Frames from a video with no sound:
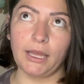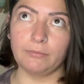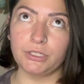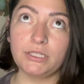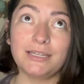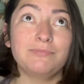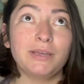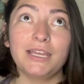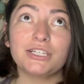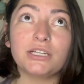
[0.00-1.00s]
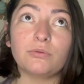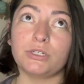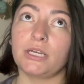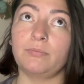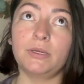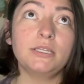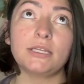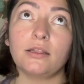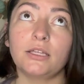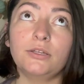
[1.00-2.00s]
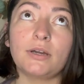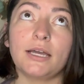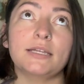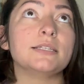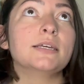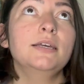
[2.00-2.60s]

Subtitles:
I'm just impatient, which I've been telling you guys.